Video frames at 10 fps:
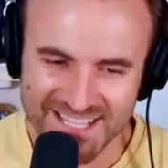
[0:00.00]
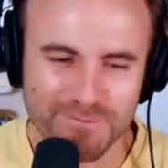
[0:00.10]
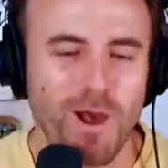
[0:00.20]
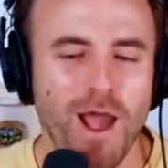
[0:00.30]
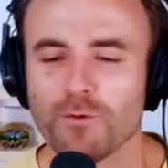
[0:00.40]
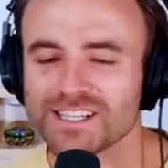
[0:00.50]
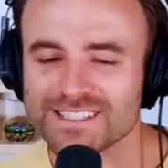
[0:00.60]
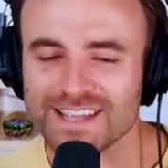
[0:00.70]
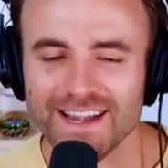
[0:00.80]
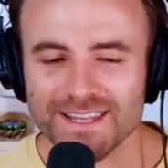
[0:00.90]
why we're
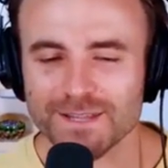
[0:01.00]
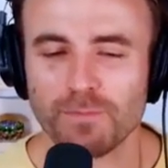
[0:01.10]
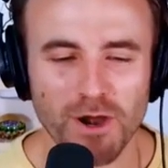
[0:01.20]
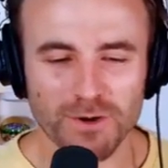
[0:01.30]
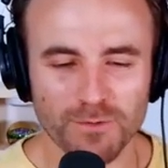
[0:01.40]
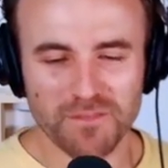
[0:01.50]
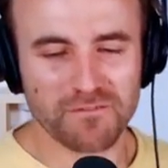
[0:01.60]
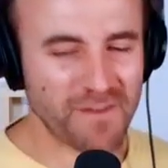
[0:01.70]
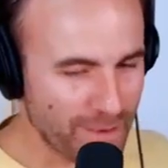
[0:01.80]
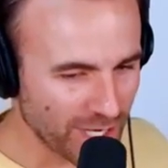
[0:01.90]
excited to partner with
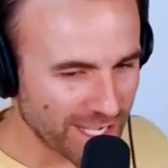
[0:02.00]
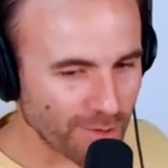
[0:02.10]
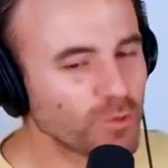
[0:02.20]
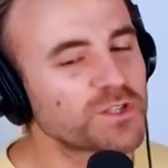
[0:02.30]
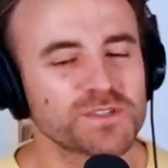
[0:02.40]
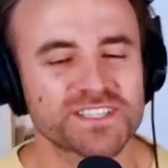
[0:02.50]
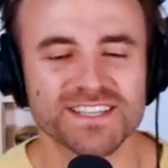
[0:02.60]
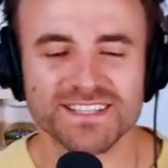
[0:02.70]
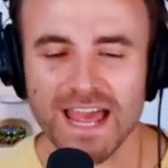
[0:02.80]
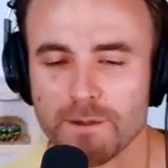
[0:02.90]
Fabric, which was
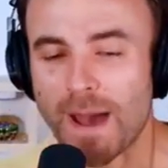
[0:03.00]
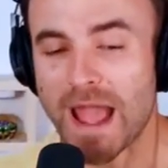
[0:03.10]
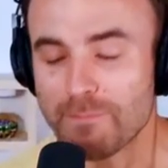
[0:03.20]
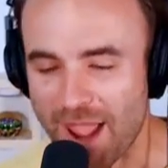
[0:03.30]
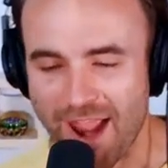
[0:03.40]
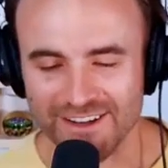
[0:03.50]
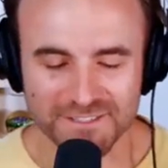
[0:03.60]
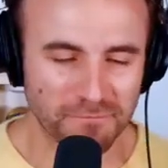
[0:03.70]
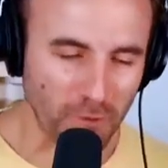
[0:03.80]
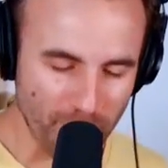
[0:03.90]
designed by parents for